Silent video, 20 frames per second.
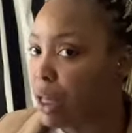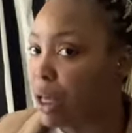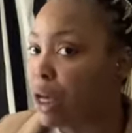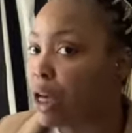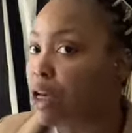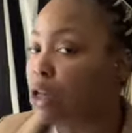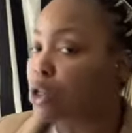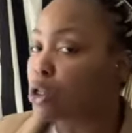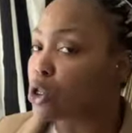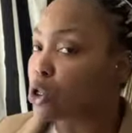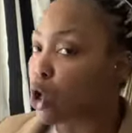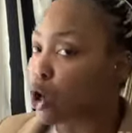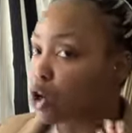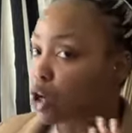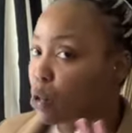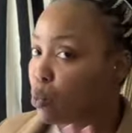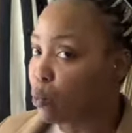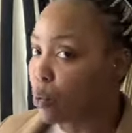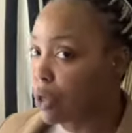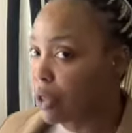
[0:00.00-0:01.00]
started
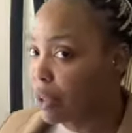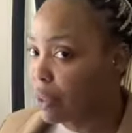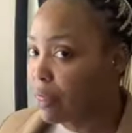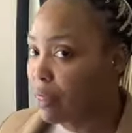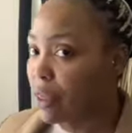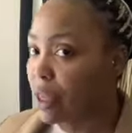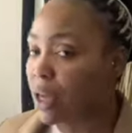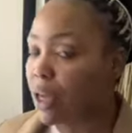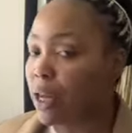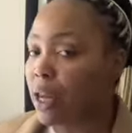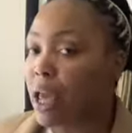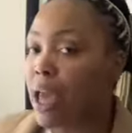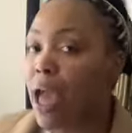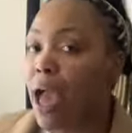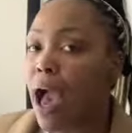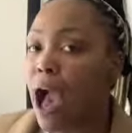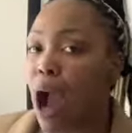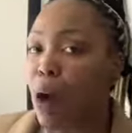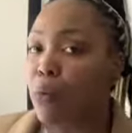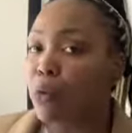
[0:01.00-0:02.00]
with and
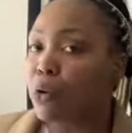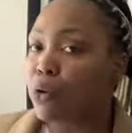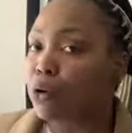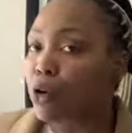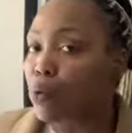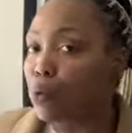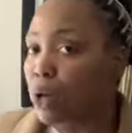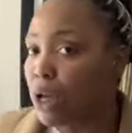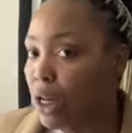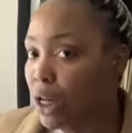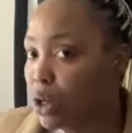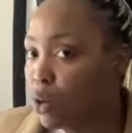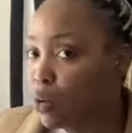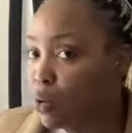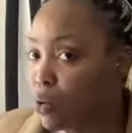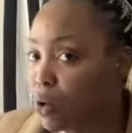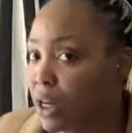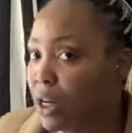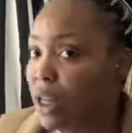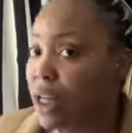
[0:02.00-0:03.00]
how we're going to wean
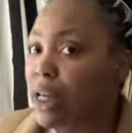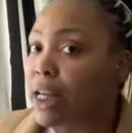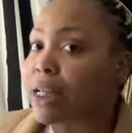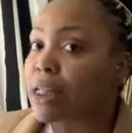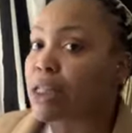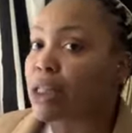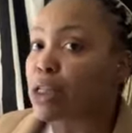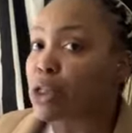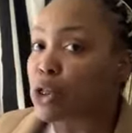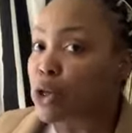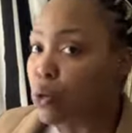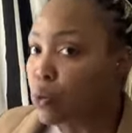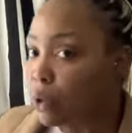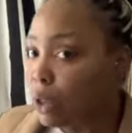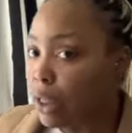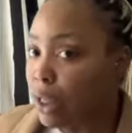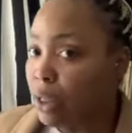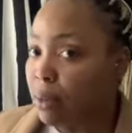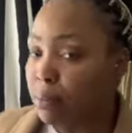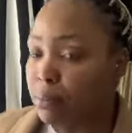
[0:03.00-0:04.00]
on to
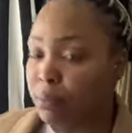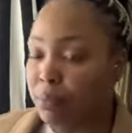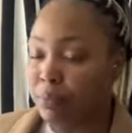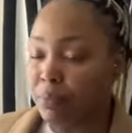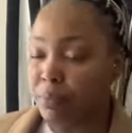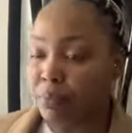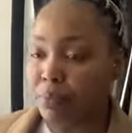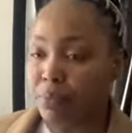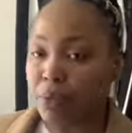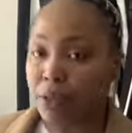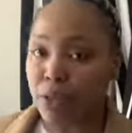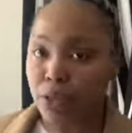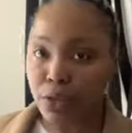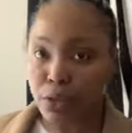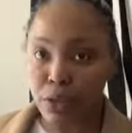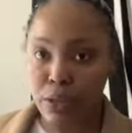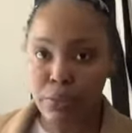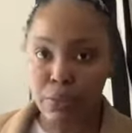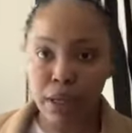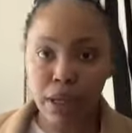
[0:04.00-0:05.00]
totally, excuse
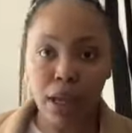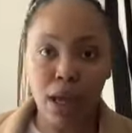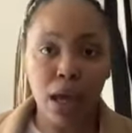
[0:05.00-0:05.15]
me,